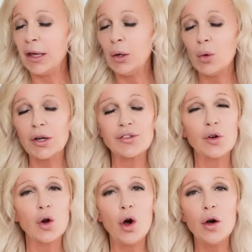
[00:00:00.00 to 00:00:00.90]
It works
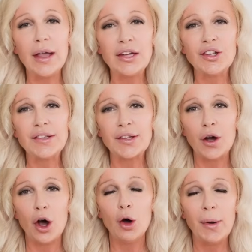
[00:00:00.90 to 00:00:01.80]
for all ages,
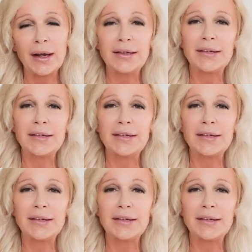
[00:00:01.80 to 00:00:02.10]
all body